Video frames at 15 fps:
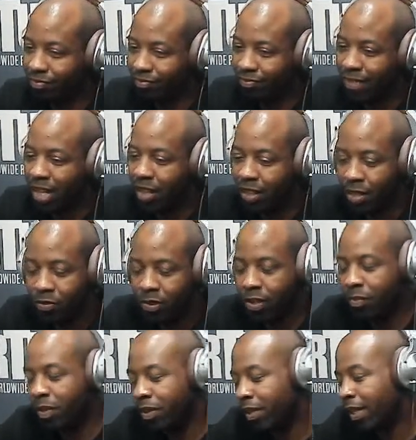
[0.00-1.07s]
no, they really
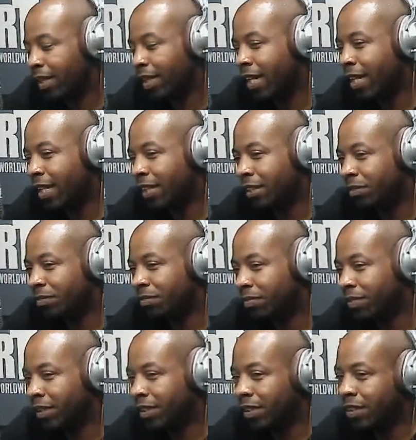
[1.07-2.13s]
be on that game
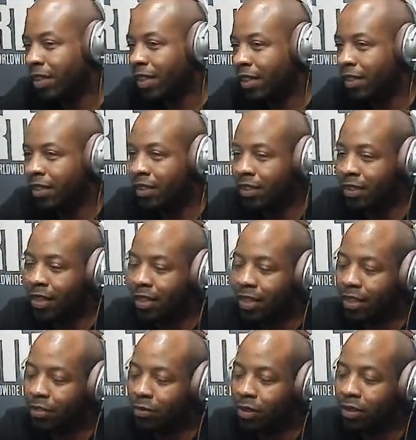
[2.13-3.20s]
because it's like, look, they
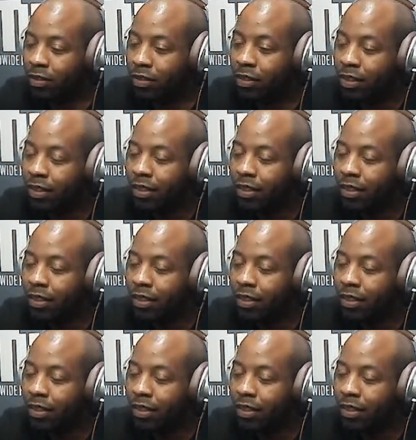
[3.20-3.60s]
like, well,